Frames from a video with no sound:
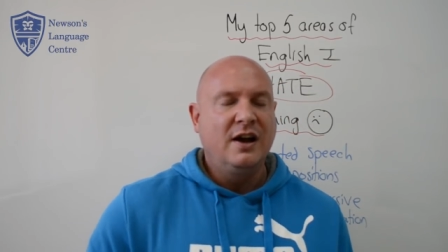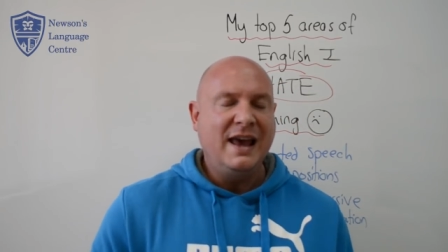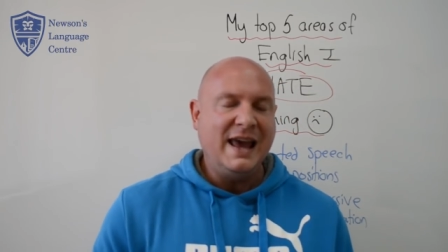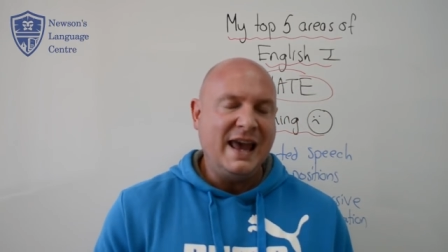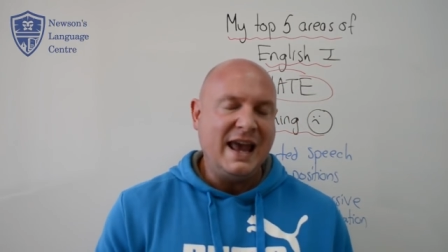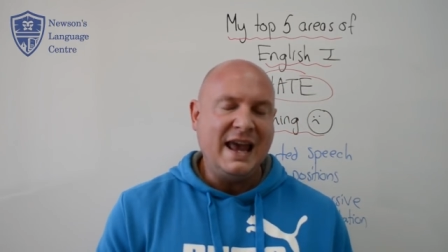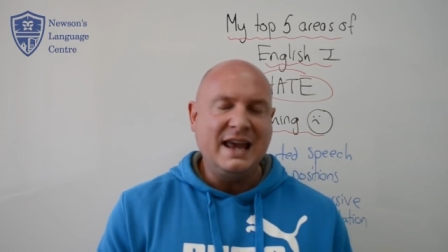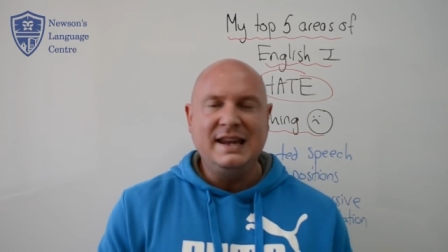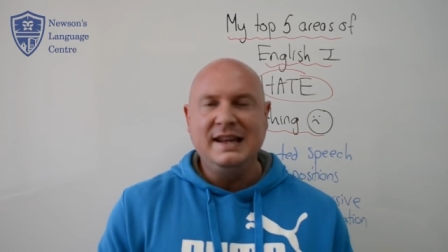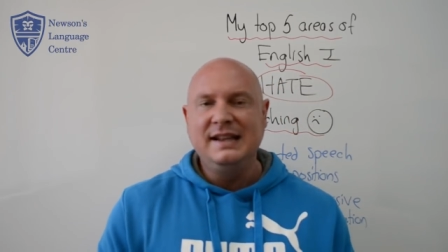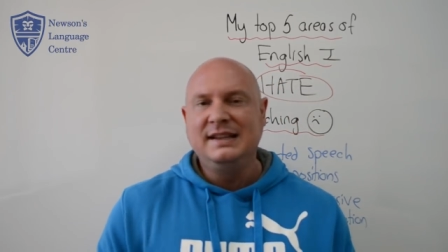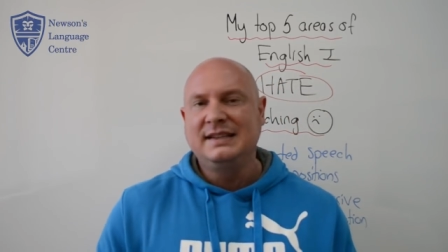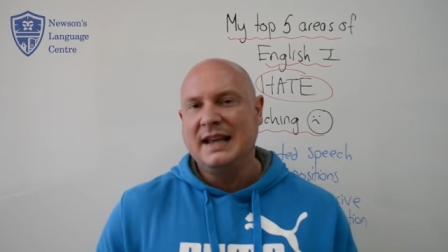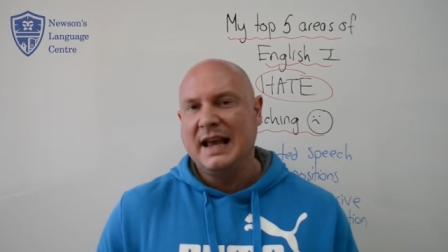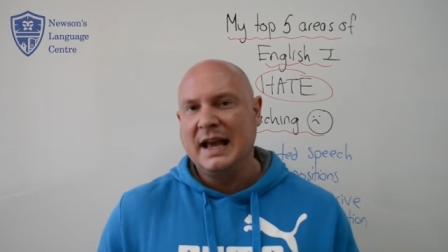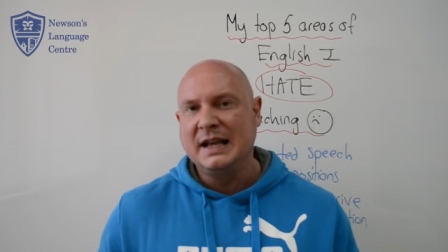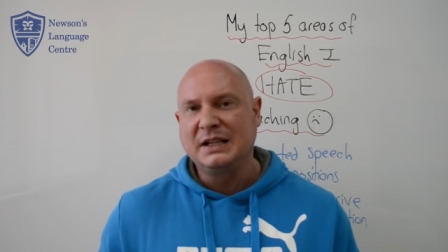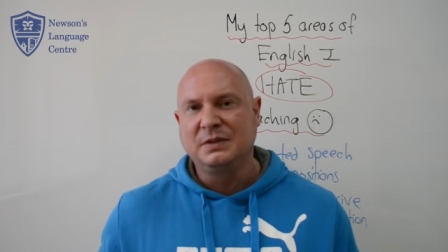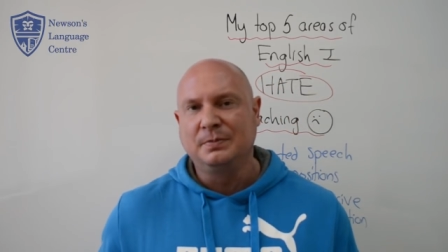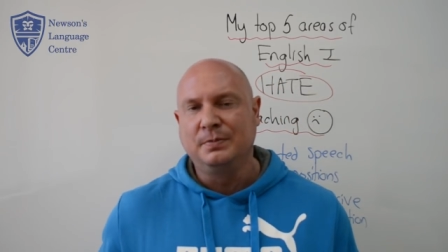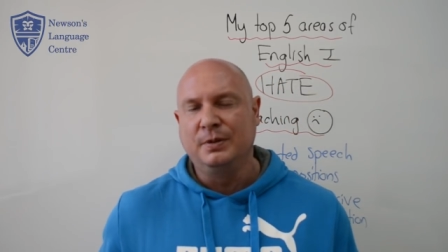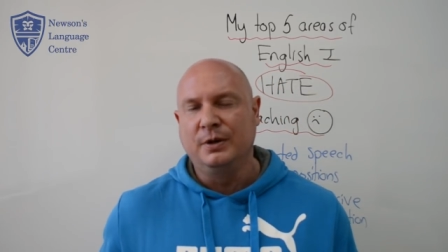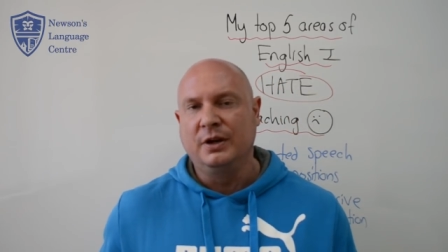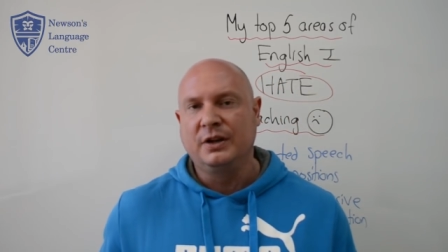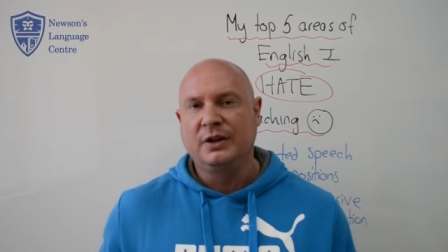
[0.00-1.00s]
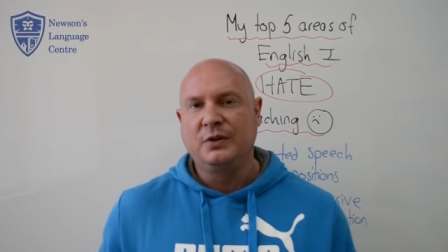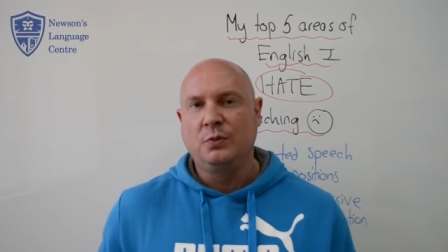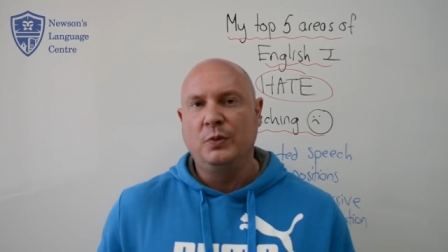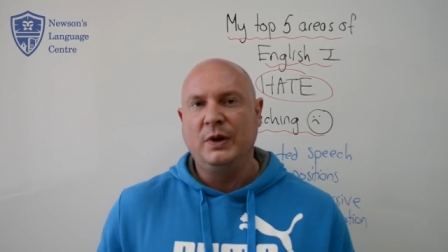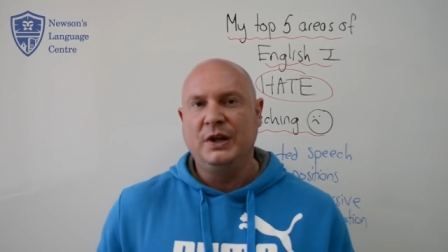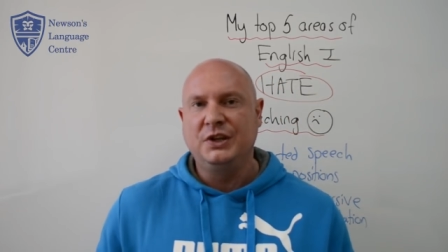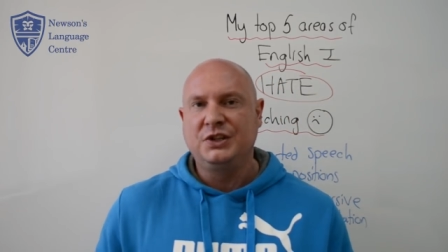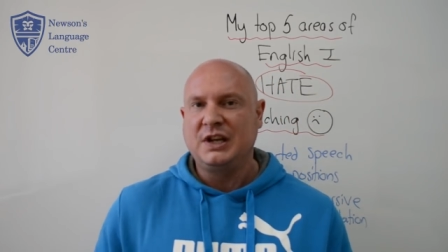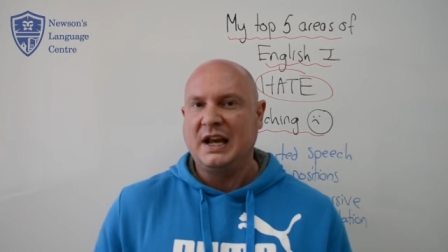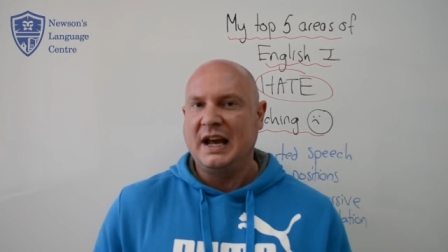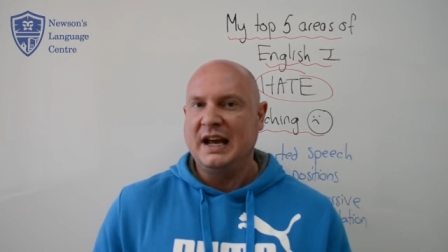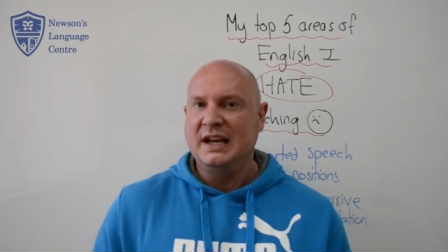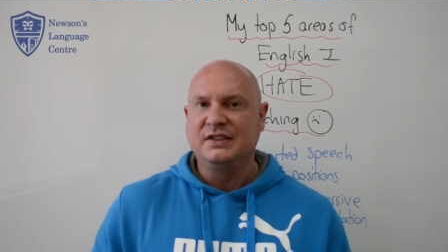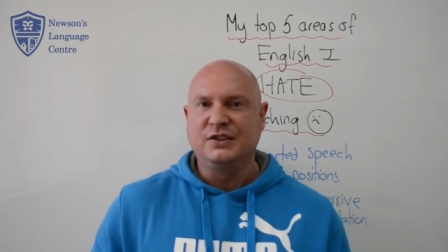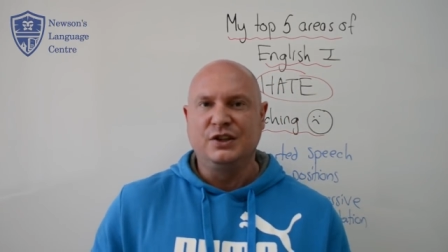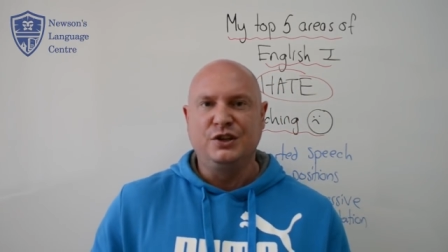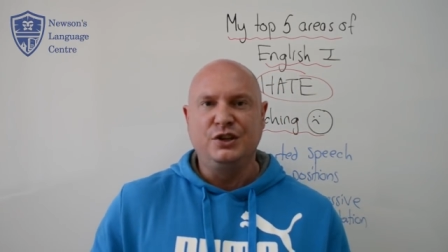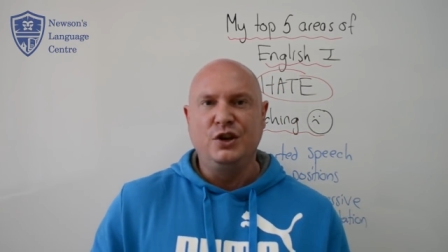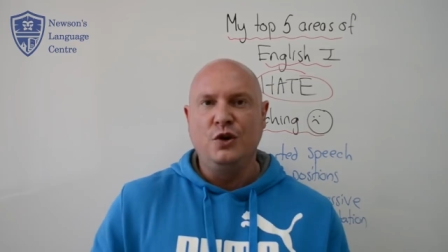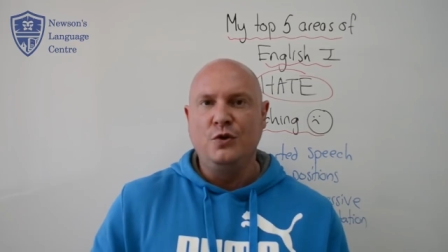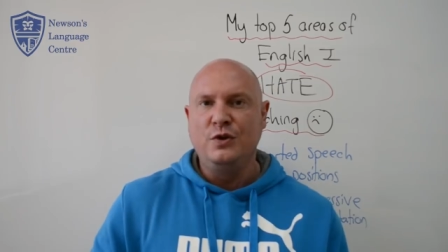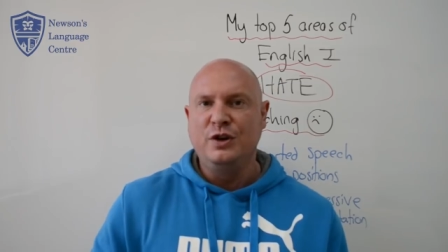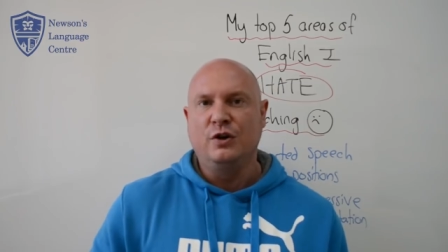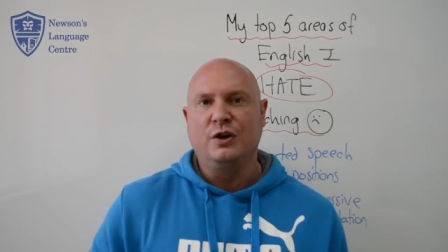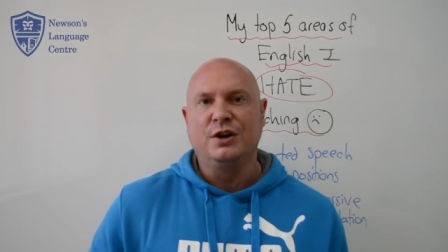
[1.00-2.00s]
any textbook which has a
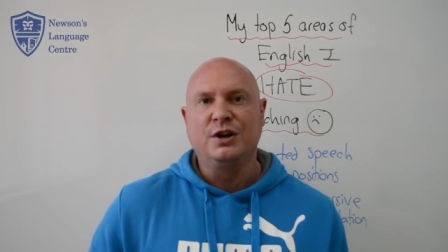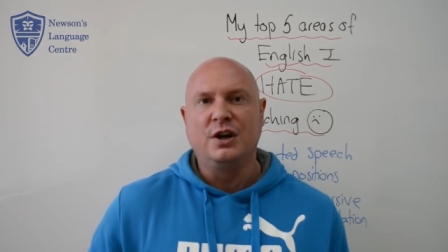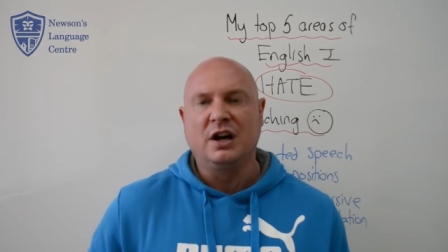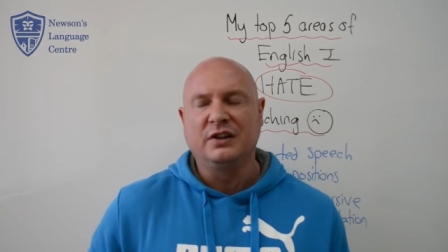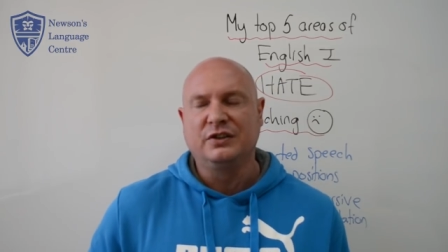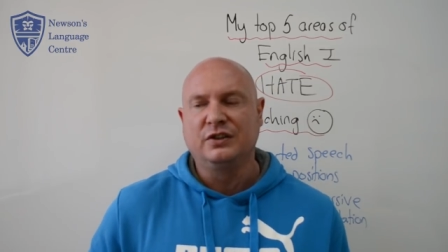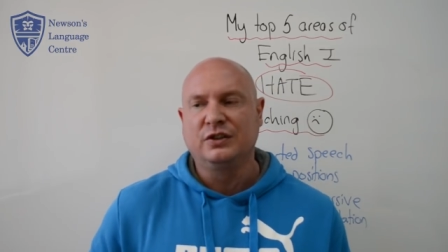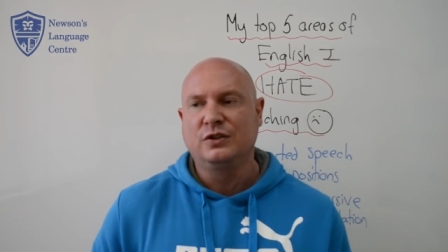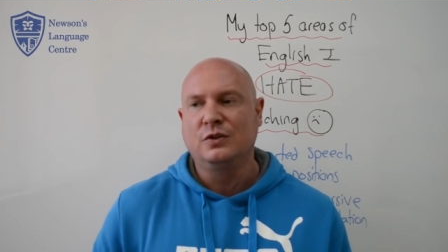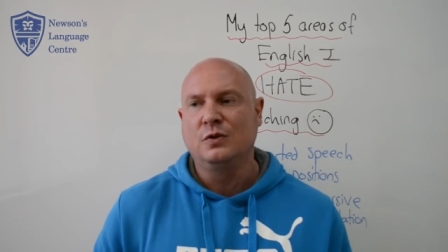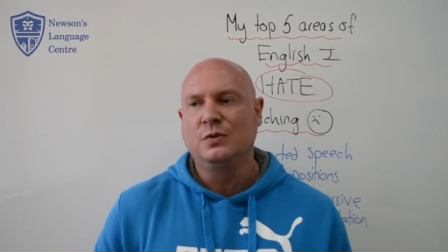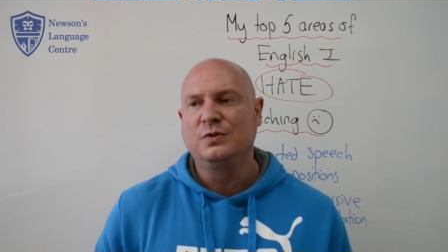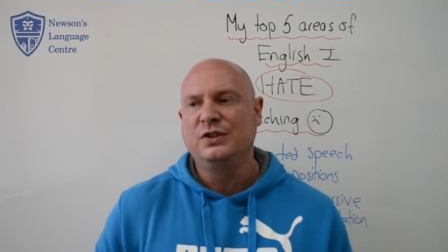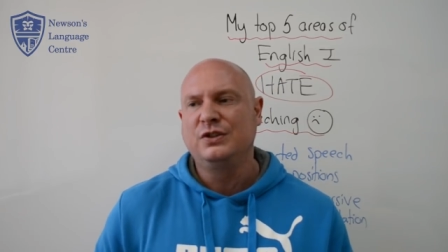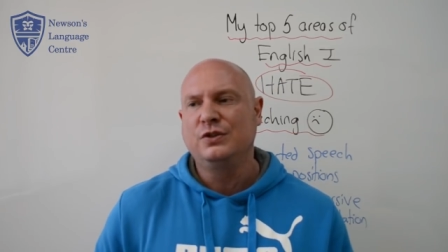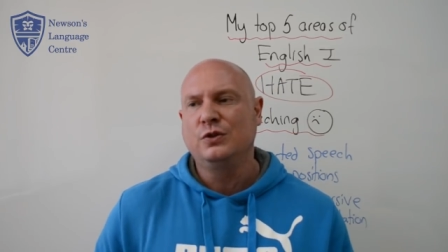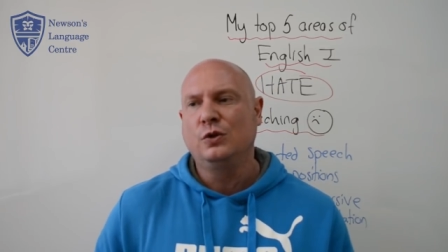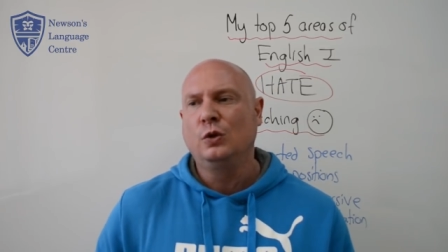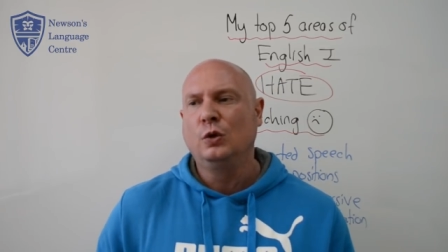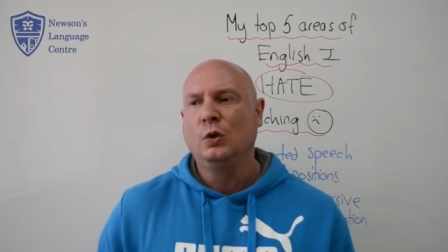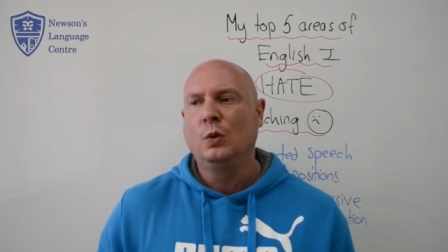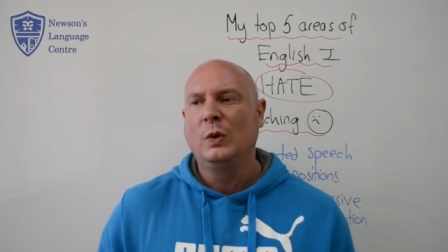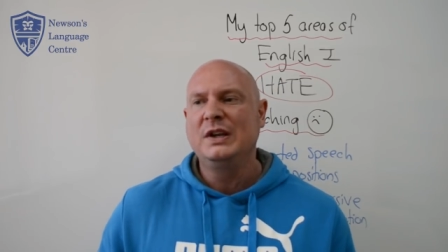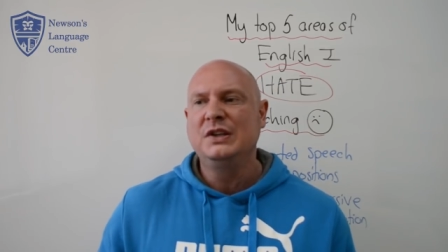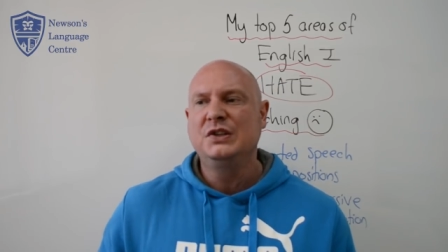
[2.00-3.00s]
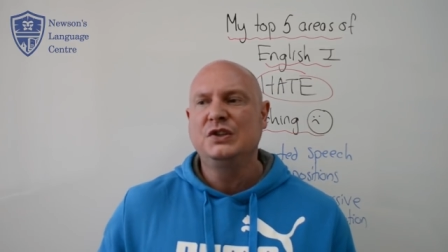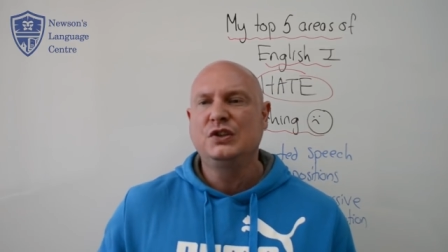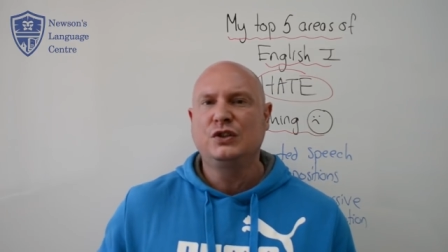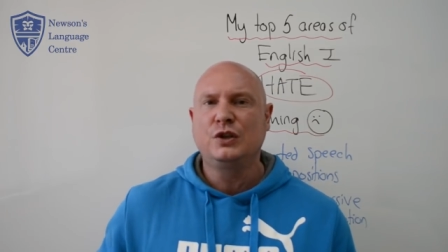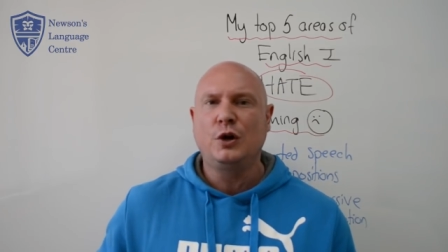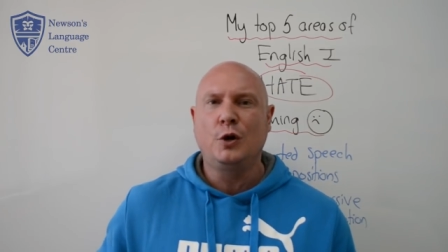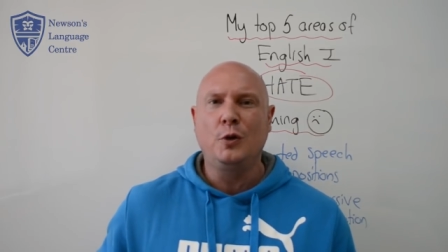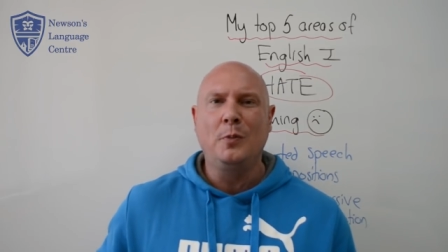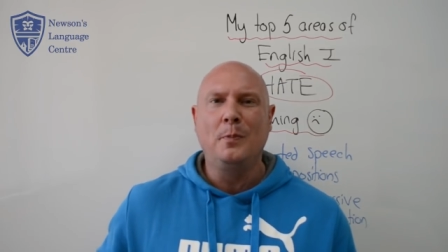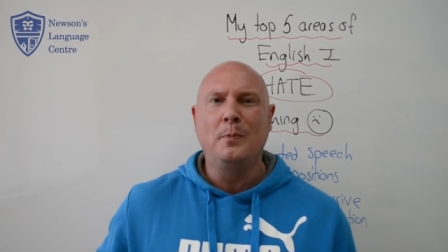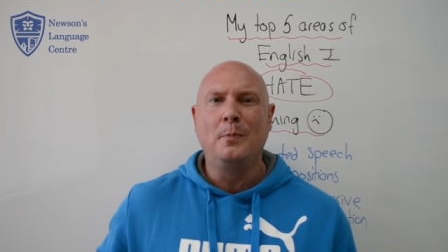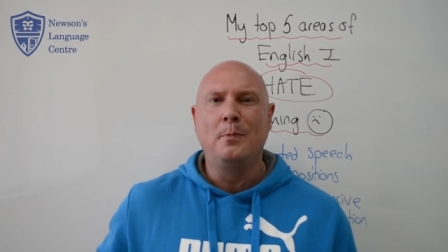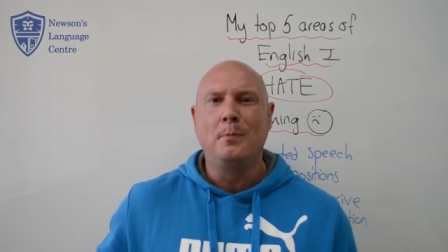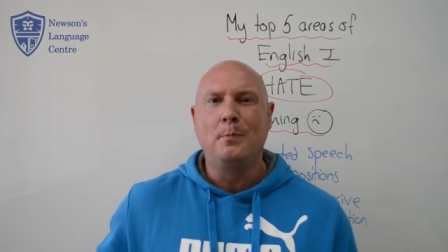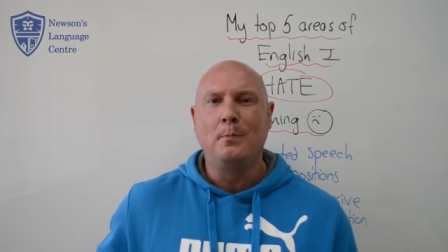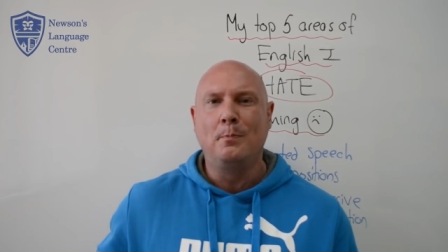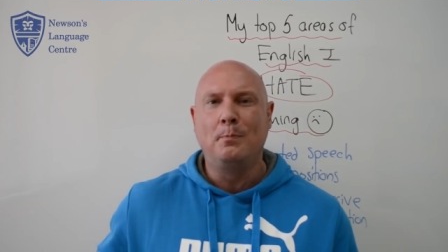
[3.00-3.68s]
unit on articles, it's always so